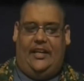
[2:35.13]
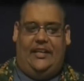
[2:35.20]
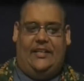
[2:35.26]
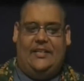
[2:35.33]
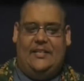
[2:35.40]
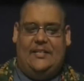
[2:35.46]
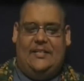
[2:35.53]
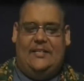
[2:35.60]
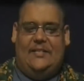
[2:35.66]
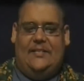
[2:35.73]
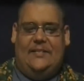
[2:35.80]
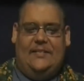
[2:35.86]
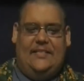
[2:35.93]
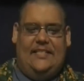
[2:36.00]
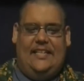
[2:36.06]
and
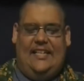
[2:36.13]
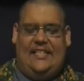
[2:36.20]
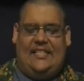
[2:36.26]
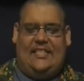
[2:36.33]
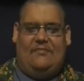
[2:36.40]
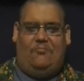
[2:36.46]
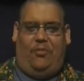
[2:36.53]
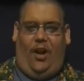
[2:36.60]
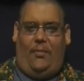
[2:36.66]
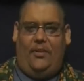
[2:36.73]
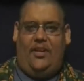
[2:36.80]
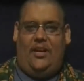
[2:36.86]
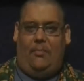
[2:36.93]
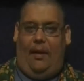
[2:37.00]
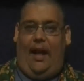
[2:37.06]
it's probably
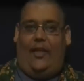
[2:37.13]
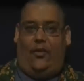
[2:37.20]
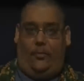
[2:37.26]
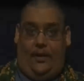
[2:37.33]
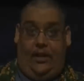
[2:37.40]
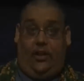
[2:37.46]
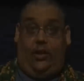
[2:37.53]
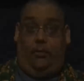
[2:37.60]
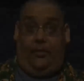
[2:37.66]
gonna bother me a little